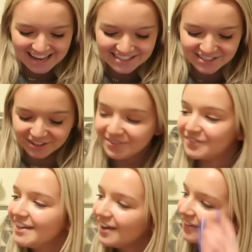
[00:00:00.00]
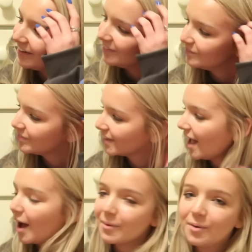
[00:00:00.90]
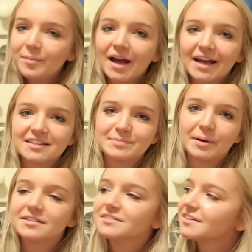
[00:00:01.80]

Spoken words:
It's a good video though. I'm hoping I get sponsored.